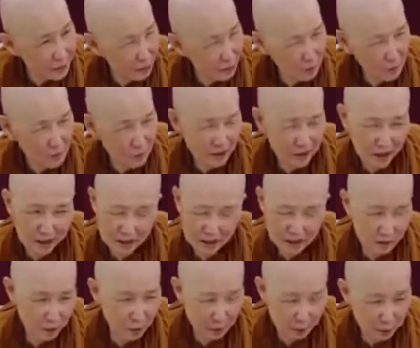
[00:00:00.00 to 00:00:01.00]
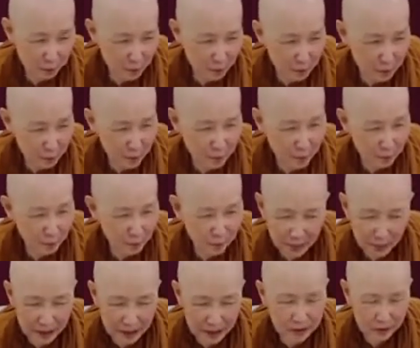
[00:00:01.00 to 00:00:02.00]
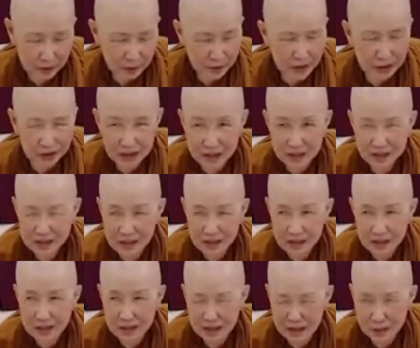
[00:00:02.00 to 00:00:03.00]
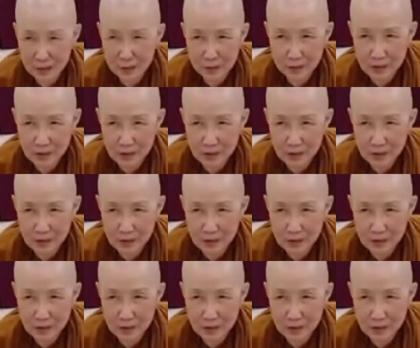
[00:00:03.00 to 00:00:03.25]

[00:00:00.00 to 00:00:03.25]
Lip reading: or maybe there's a group of people, but it was just so,